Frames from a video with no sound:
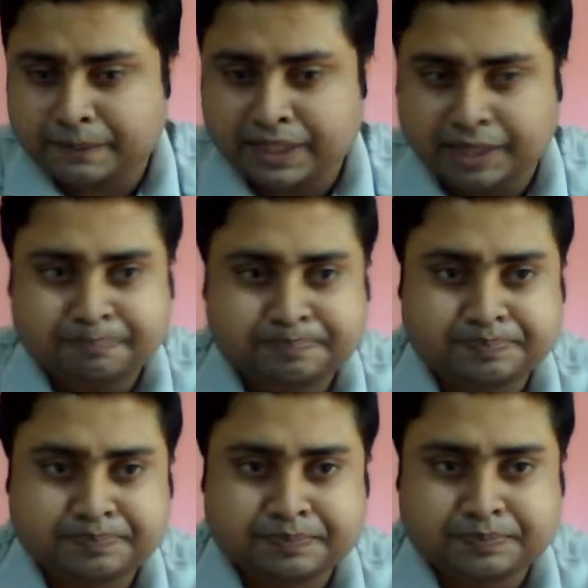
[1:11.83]
Yeah.
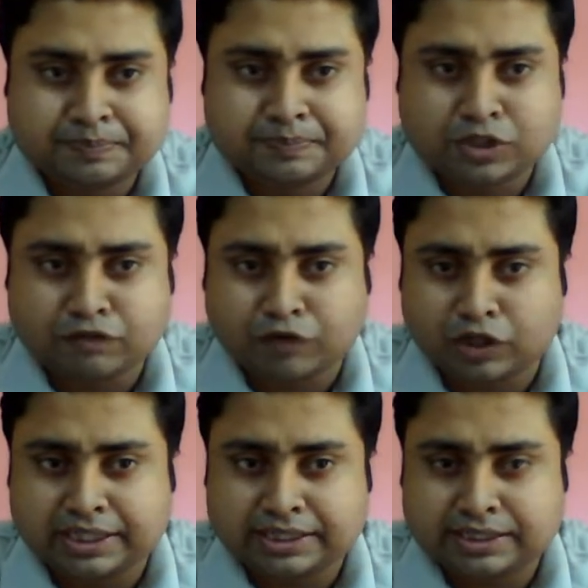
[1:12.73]
So
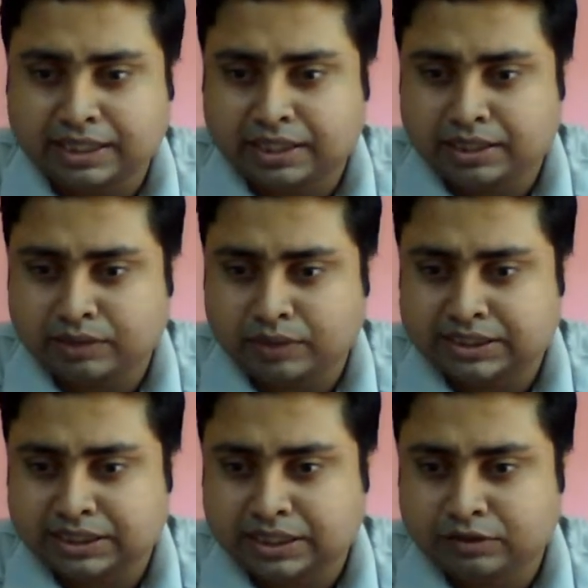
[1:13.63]
40 are
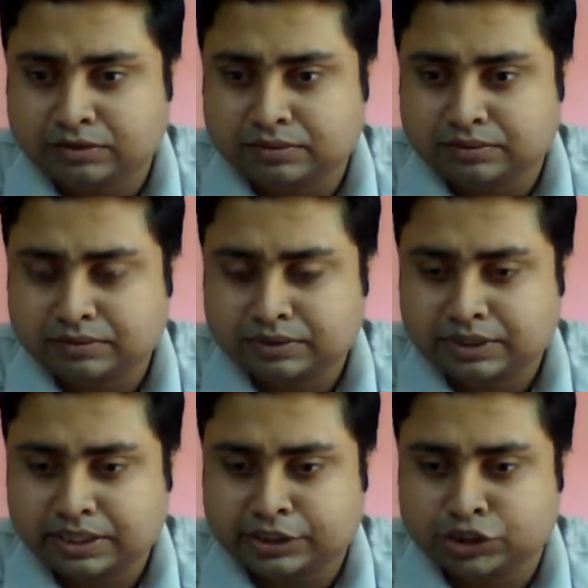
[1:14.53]
watching now.
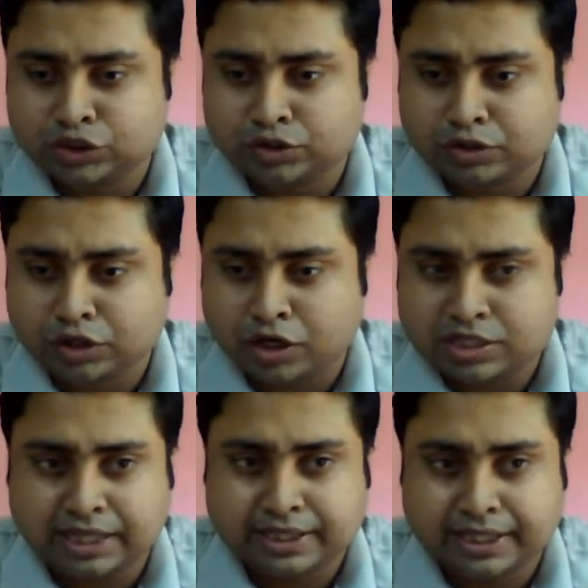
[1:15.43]
It should
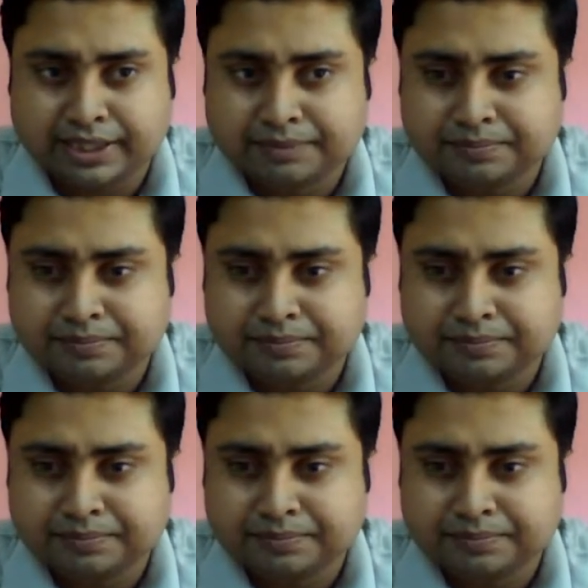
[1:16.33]
cross 100.